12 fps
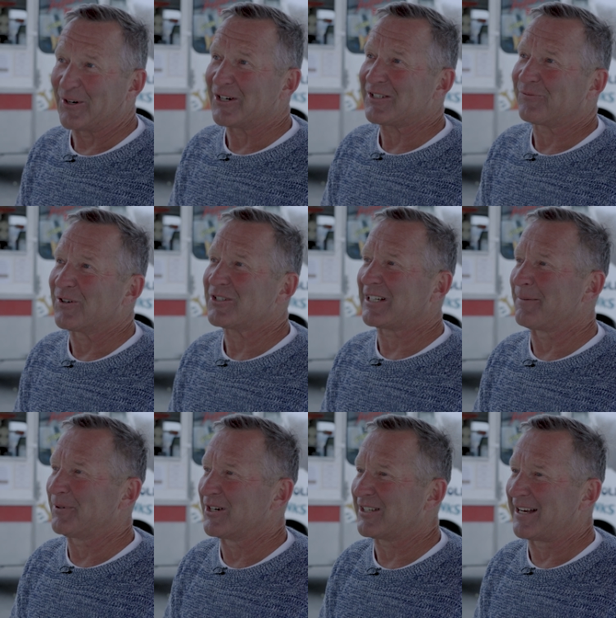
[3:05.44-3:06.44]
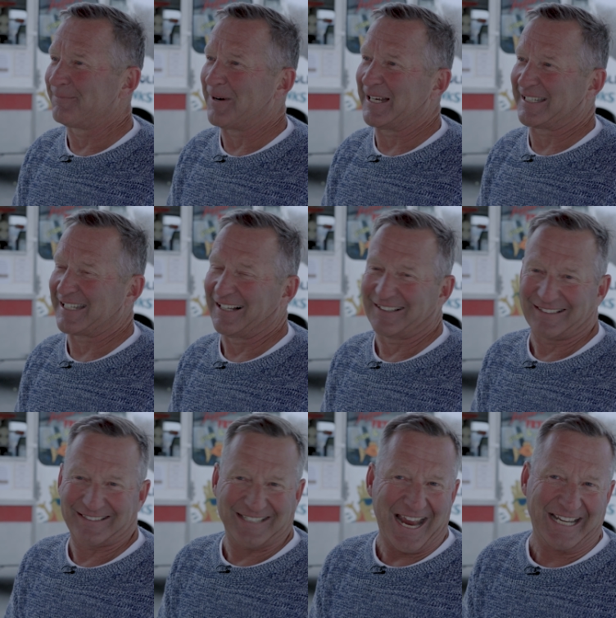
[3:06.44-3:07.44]
first couple years I might
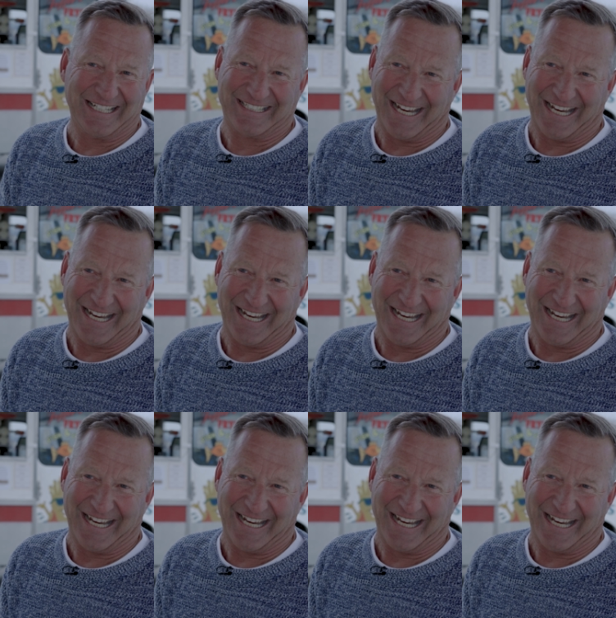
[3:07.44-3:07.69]
sell 10 a